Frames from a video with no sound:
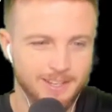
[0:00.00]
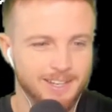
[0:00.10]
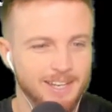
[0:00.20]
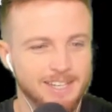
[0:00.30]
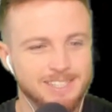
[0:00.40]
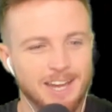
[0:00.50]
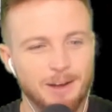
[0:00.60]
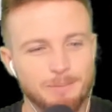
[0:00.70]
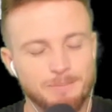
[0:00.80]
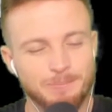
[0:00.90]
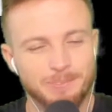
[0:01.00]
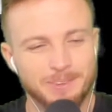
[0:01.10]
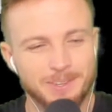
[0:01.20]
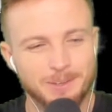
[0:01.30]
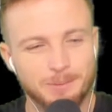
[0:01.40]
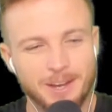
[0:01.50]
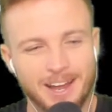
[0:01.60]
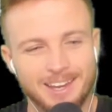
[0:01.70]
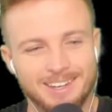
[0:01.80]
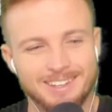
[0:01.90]
Next up, we
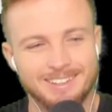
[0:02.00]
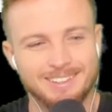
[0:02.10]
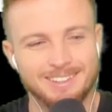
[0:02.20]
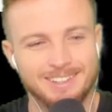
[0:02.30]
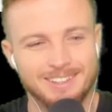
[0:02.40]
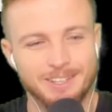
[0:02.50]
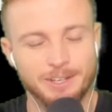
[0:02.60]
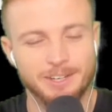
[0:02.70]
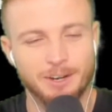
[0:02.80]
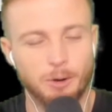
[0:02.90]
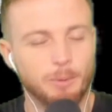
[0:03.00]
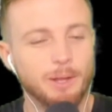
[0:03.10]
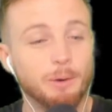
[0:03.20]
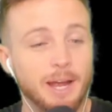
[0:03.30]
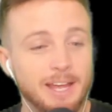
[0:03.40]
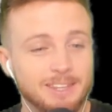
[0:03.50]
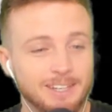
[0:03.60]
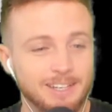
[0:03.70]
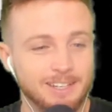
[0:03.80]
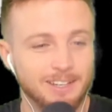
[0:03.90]
got the Carmelo
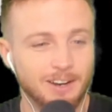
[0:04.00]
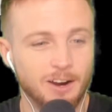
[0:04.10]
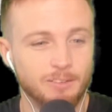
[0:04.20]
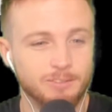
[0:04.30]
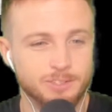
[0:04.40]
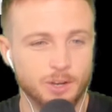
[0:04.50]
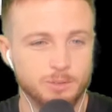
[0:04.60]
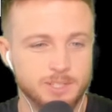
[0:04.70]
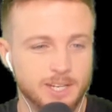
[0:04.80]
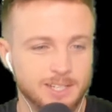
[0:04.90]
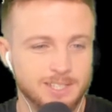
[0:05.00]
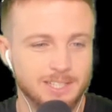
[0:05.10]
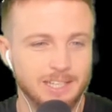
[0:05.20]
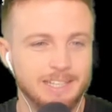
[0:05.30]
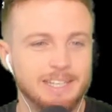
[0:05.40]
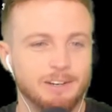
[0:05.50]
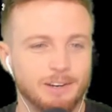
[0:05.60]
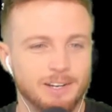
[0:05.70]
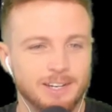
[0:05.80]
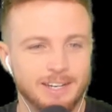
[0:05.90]
Anthony of Zone 6, the
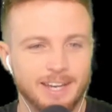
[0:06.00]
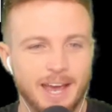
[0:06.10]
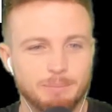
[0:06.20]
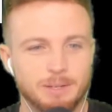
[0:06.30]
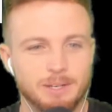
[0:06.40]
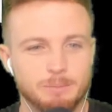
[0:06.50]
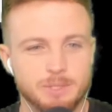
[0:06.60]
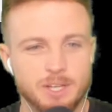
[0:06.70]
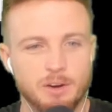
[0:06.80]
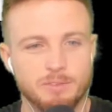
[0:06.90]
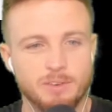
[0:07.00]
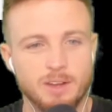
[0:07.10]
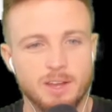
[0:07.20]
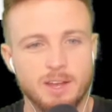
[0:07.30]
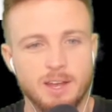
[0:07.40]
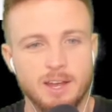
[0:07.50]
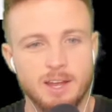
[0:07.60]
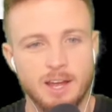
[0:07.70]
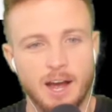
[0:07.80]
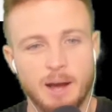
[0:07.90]
leader and captain himself.
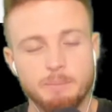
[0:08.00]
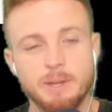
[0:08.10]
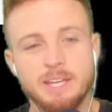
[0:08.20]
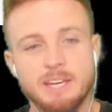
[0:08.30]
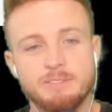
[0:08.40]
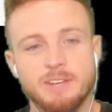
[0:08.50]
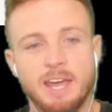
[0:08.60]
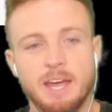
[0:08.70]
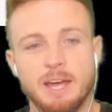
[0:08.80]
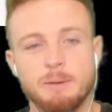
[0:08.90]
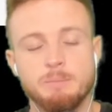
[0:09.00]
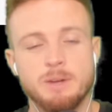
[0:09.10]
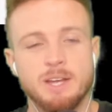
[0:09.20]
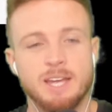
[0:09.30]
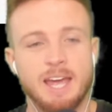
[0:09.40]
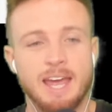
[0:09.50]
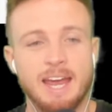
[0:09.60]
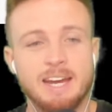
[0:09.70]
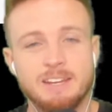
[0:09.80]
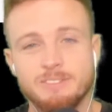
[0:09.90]
I'm going to give Cam an
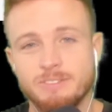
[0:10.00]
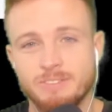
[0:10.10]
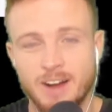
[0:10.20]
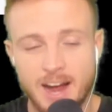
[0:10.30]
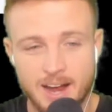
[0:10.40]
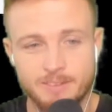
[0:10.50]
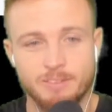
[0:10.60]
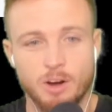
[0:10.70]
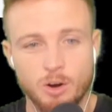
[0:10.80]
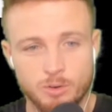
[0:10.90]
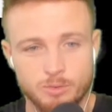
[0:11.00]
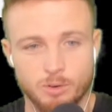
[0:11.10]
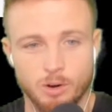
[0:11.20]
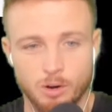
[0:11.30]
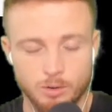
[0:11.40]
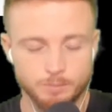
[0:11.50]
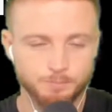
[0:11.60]
85 overall.